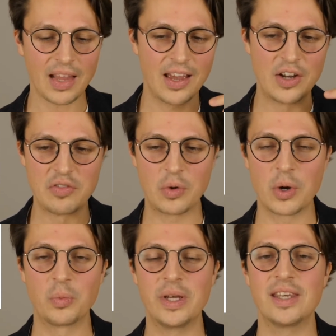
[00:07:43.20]
and over
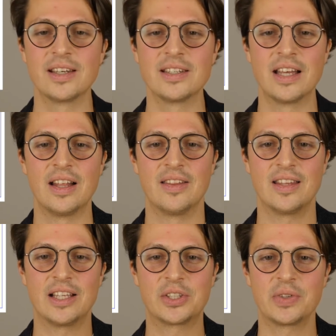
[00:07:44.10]
one weekend
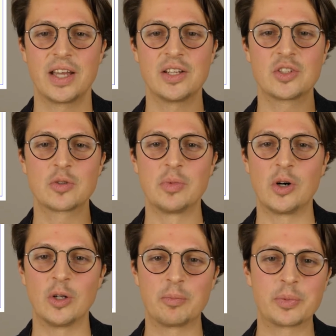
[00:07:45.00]
they create
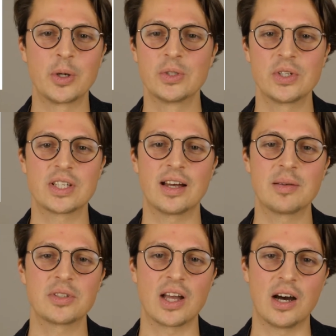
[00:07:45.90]
small prototypes.